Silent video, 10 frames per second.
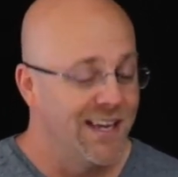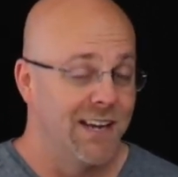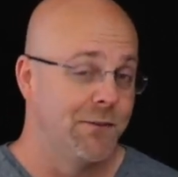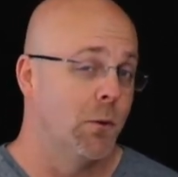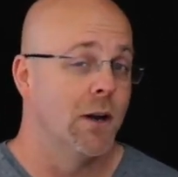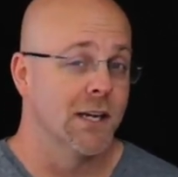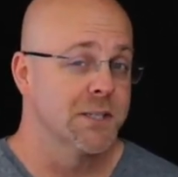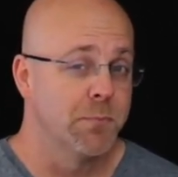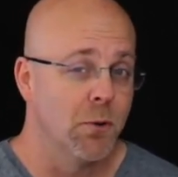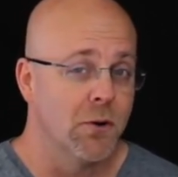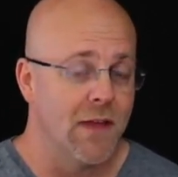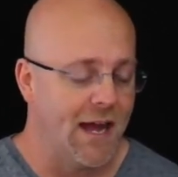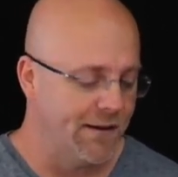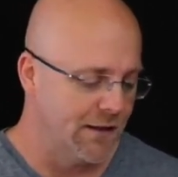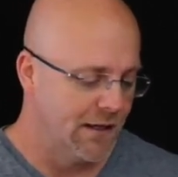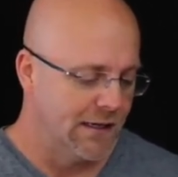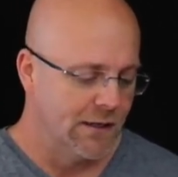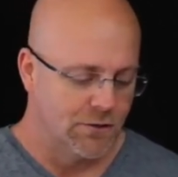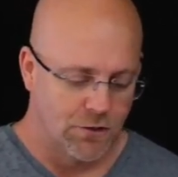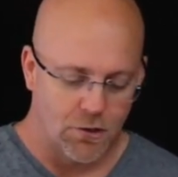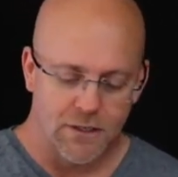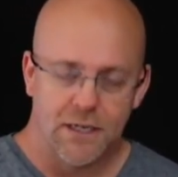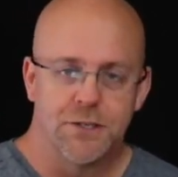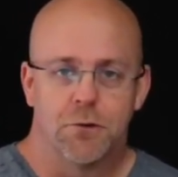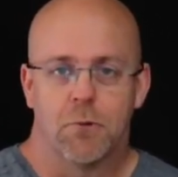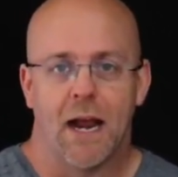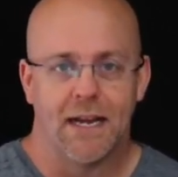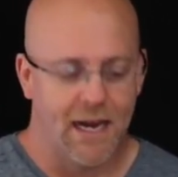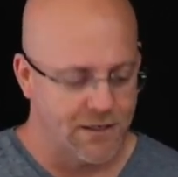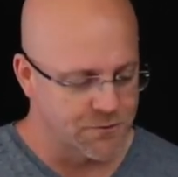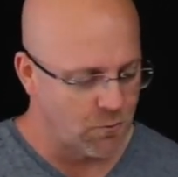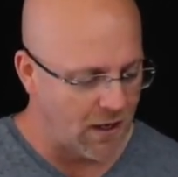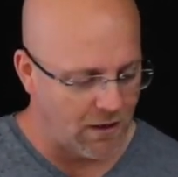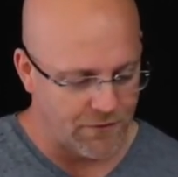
If you want to explore that, learn it in your right hand as well,